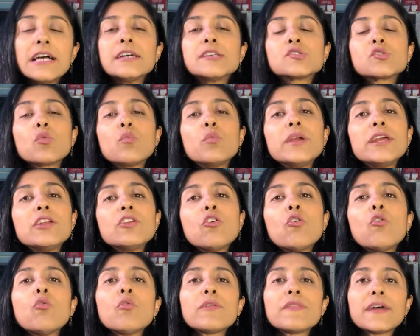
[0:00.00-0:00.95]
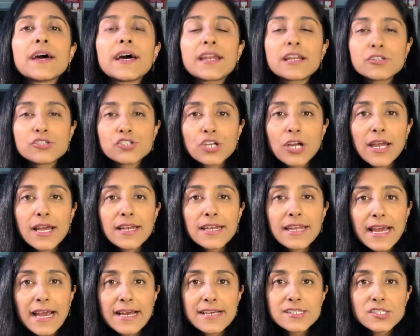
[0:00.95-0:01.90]
So we know that a child
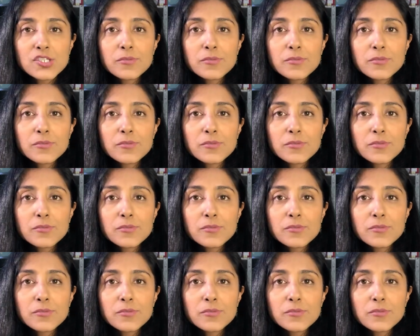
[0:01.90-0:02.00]
has